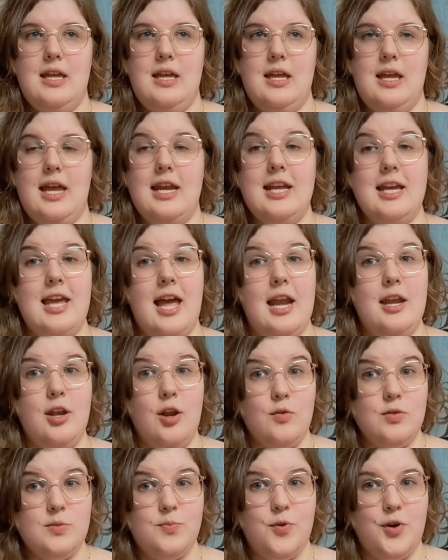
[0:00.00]
and again,
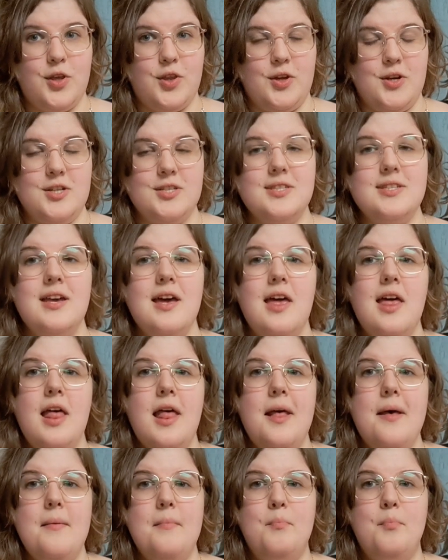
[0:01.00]
no spoilers,
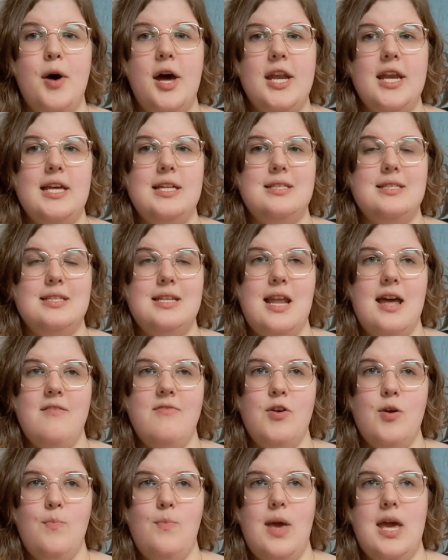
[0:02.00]
but it's
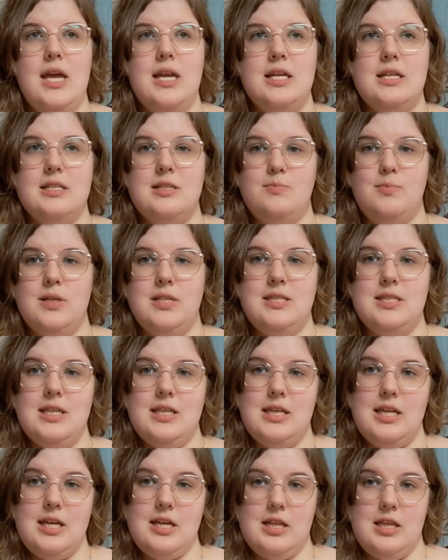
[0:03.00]
never made
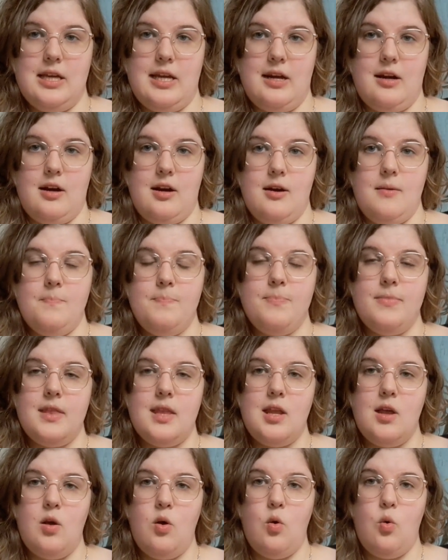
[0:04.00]
explicitly clear
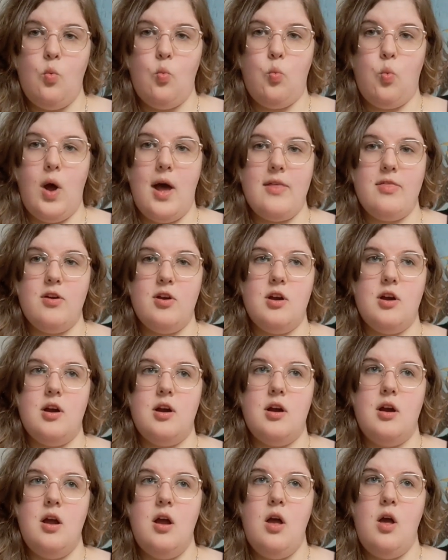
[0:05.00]

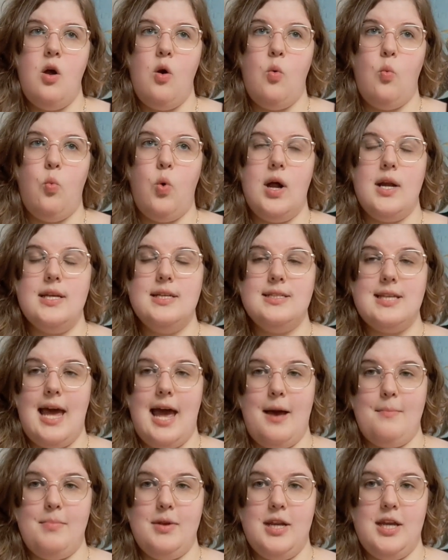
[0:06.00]
whether what is
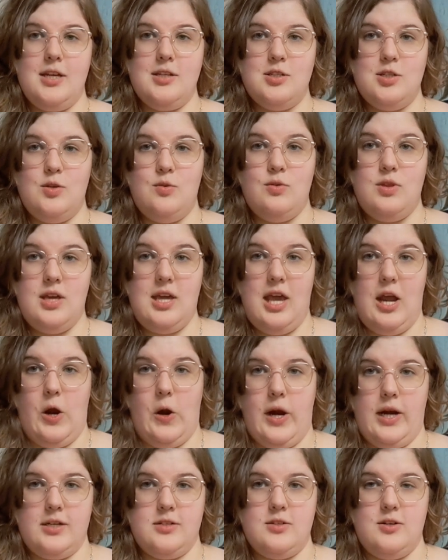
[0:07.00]
happening to the
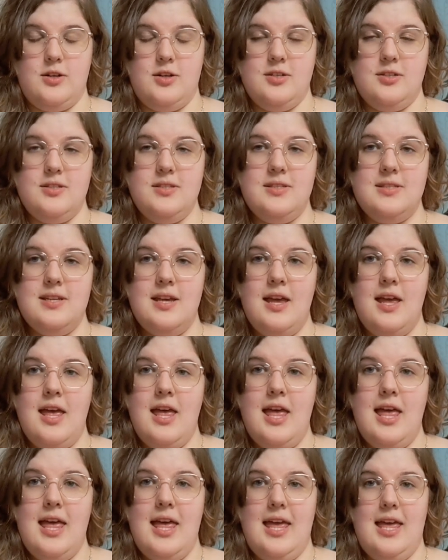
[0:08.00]
characters
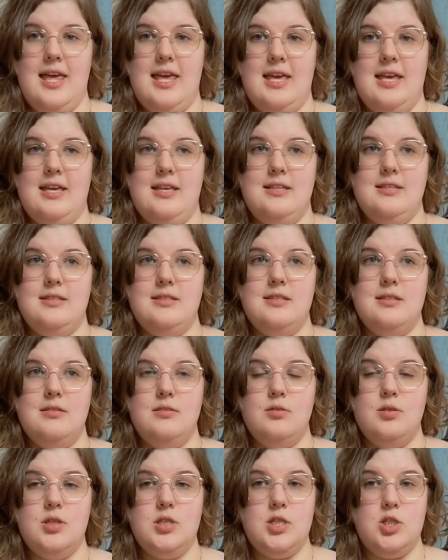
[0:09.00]
is
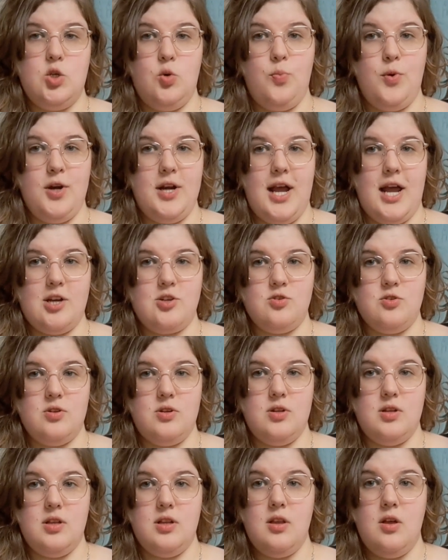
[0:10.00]

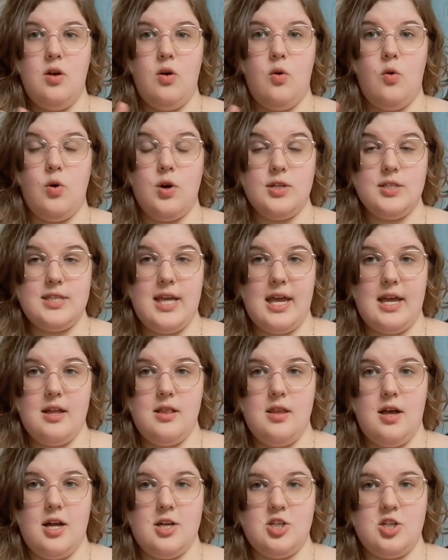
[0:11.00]
supernatural or
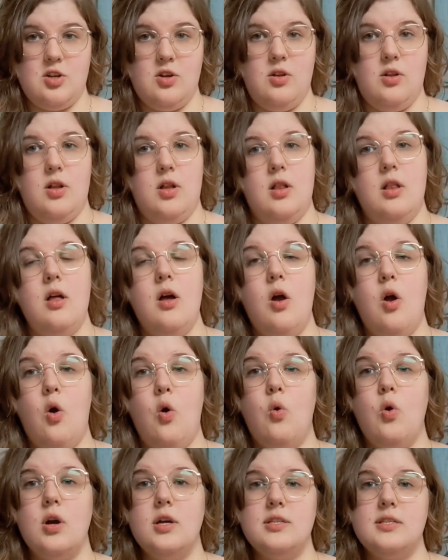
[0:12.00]
psychological
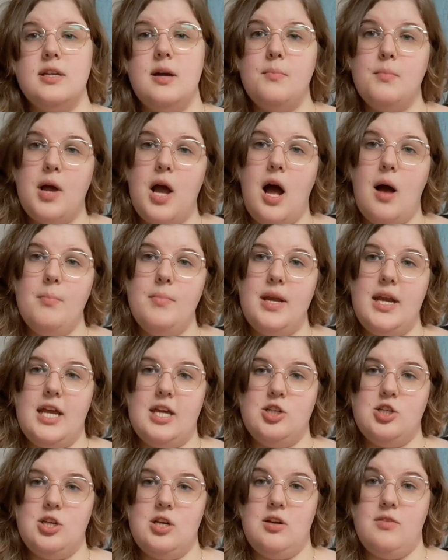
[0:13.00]
or some
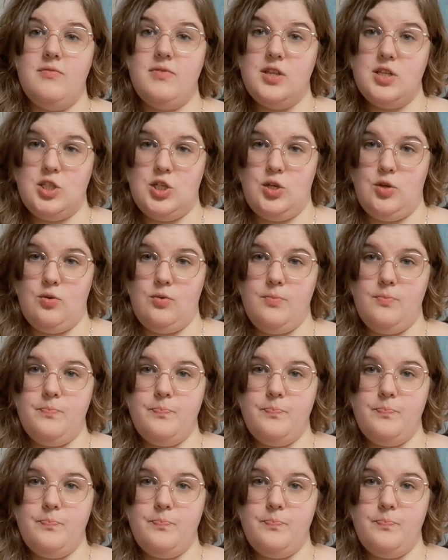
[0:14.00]
combination of the two.